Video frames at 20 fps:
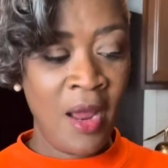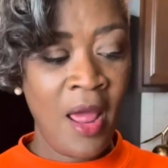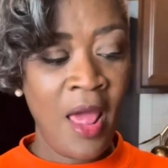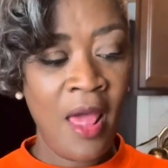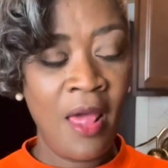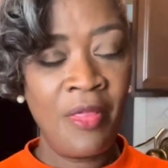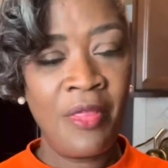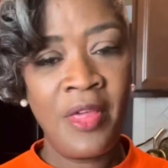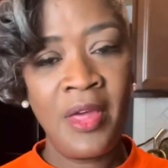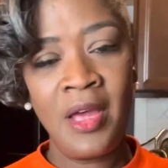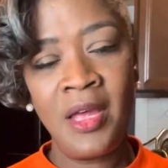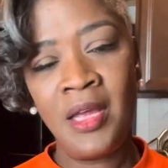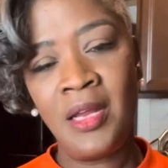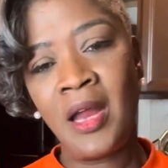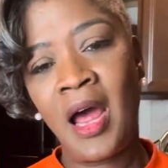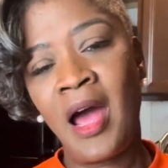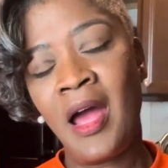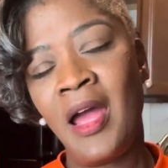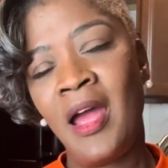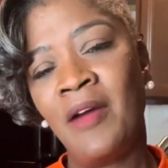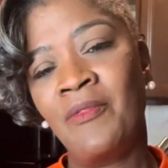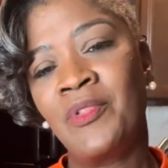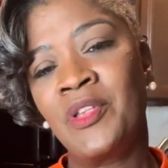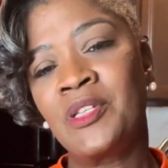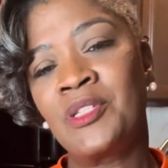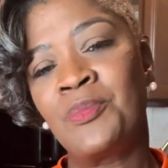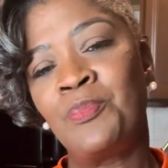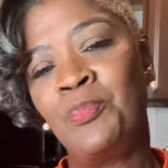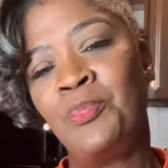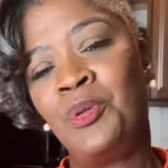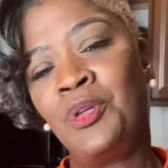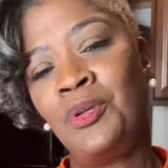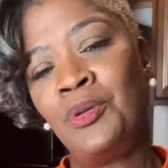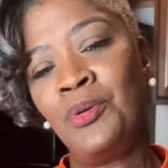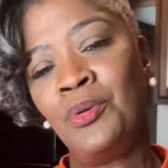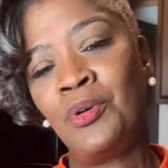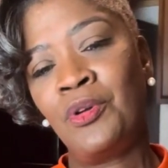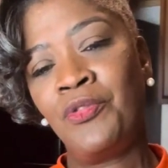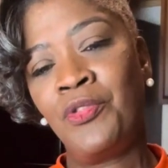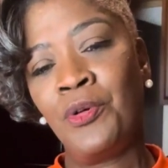And then I have this
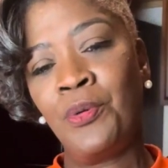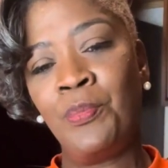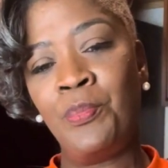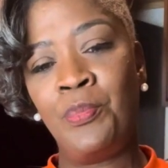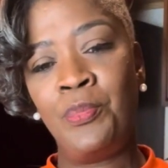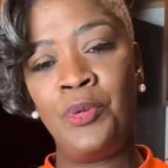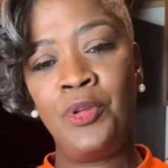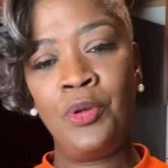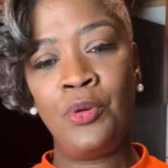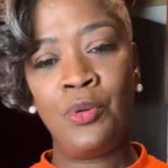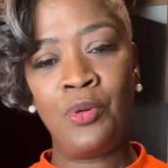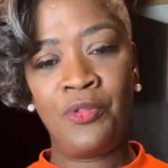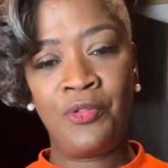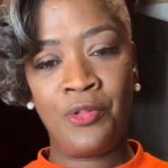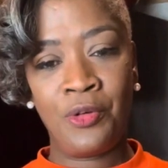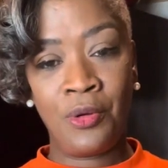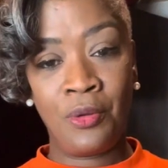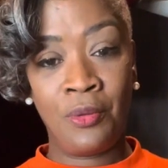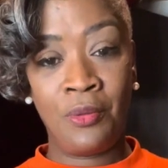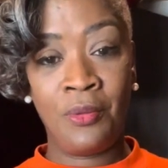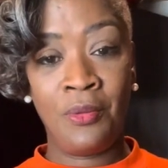beautiful, beautiful,